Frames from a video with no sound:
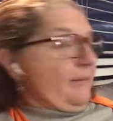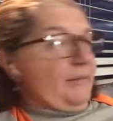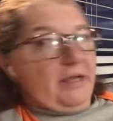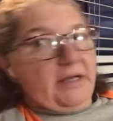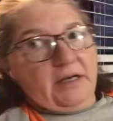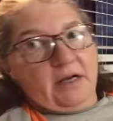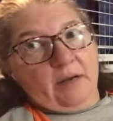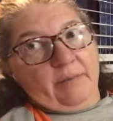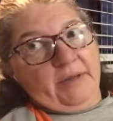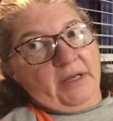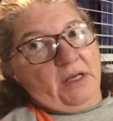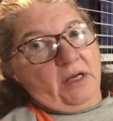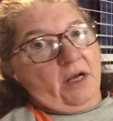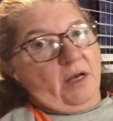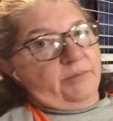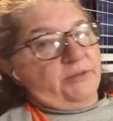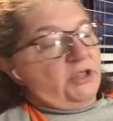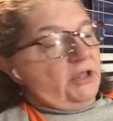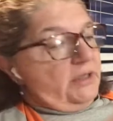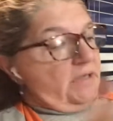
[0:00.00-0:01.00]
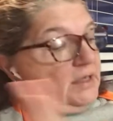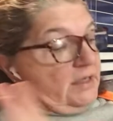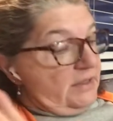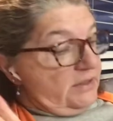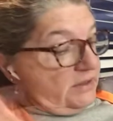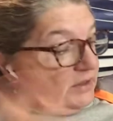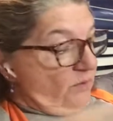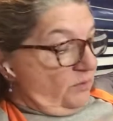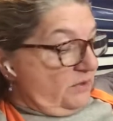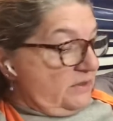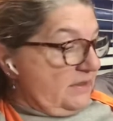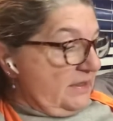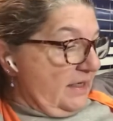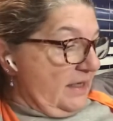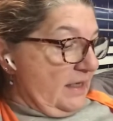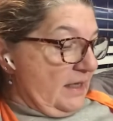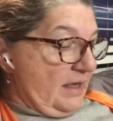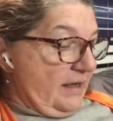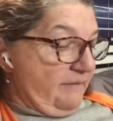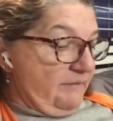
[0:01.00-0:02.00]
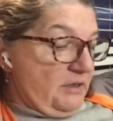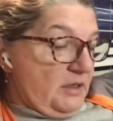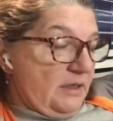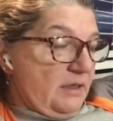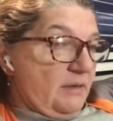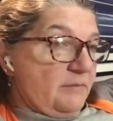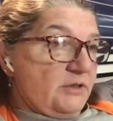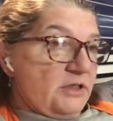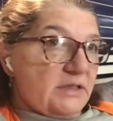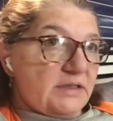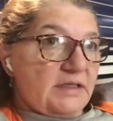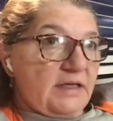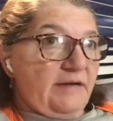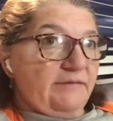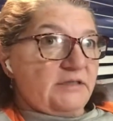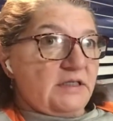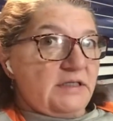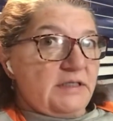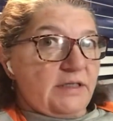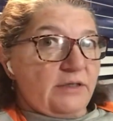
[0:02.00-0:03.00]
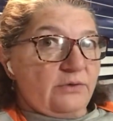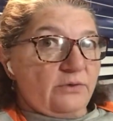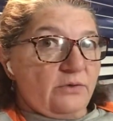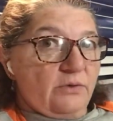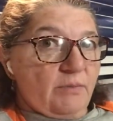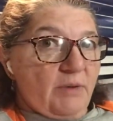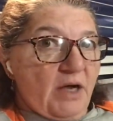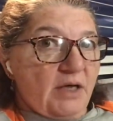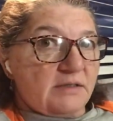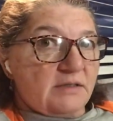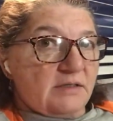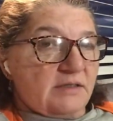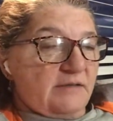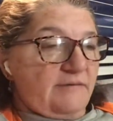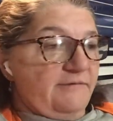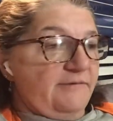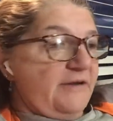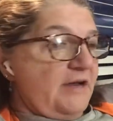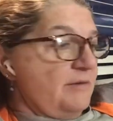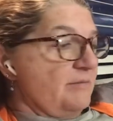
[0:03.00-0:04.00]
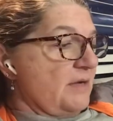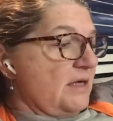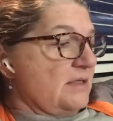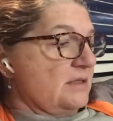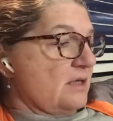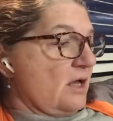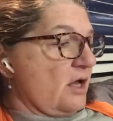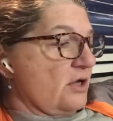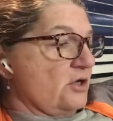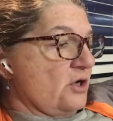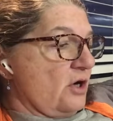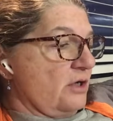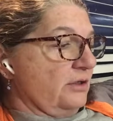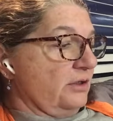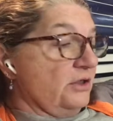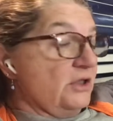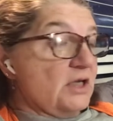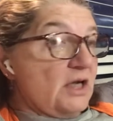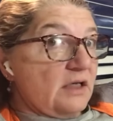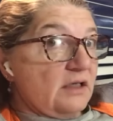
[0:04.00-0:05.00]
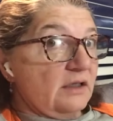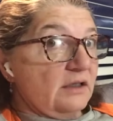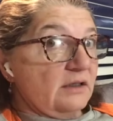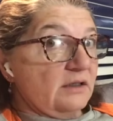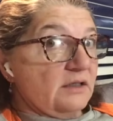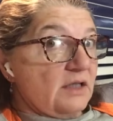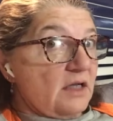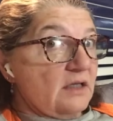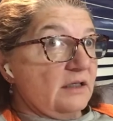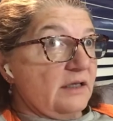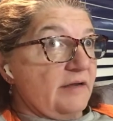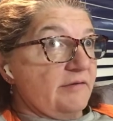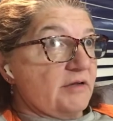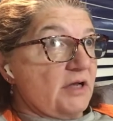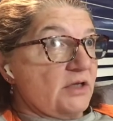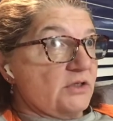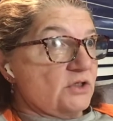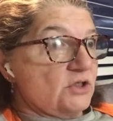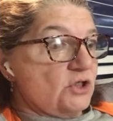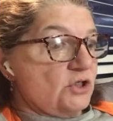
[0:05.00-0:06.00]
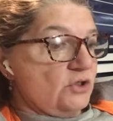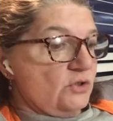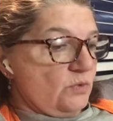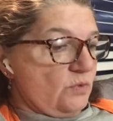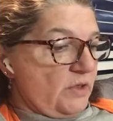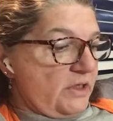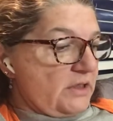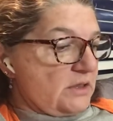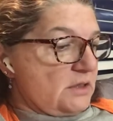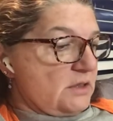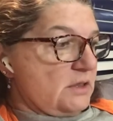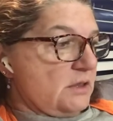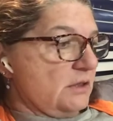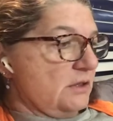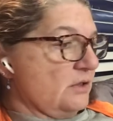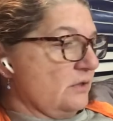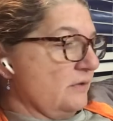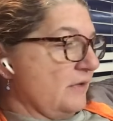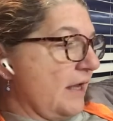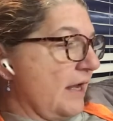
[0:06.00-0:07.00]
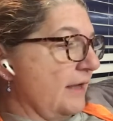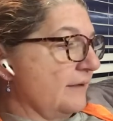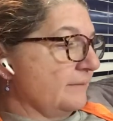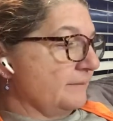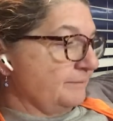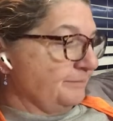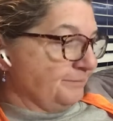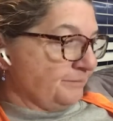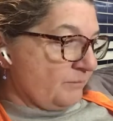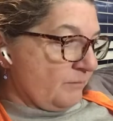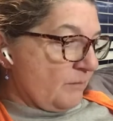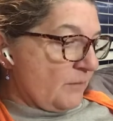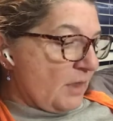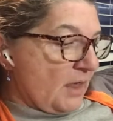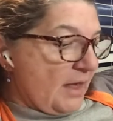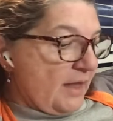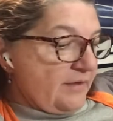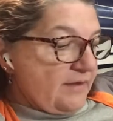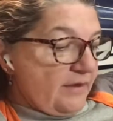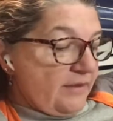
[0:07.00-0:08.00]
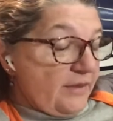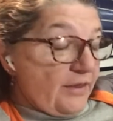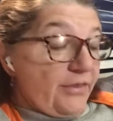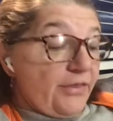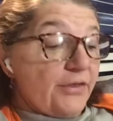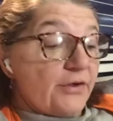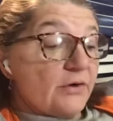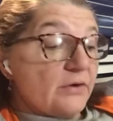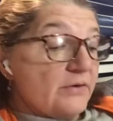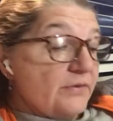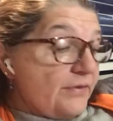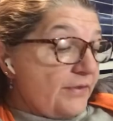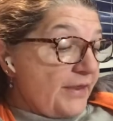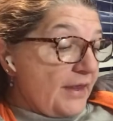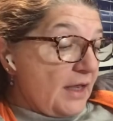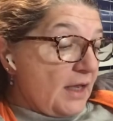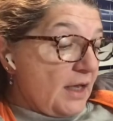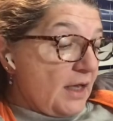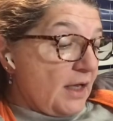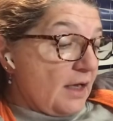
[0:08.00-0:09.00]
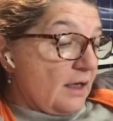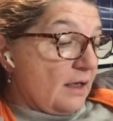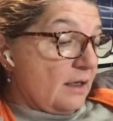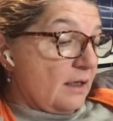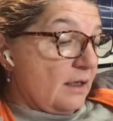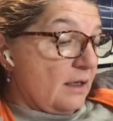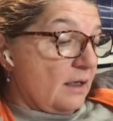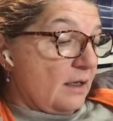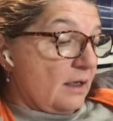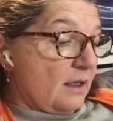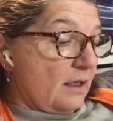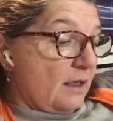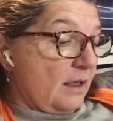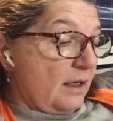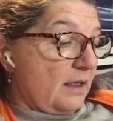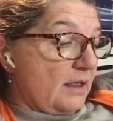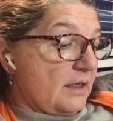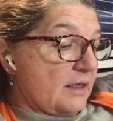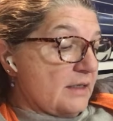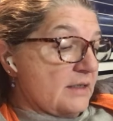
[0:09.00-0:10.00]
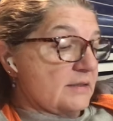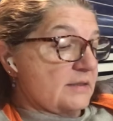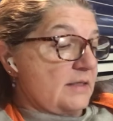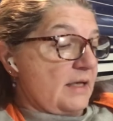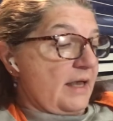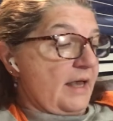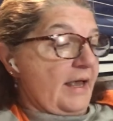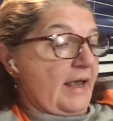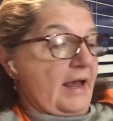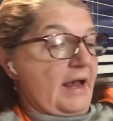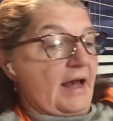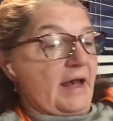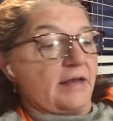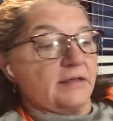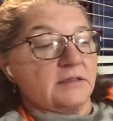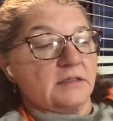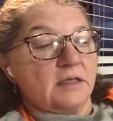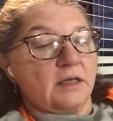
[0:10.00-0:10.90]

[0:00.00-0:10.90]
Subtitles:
may not be an option. So we'll see. I'm just gonna have to dig through the boxes and find my sock yarn. Luckily, I've got 2 weeks to do that. And then the third thing is a hat.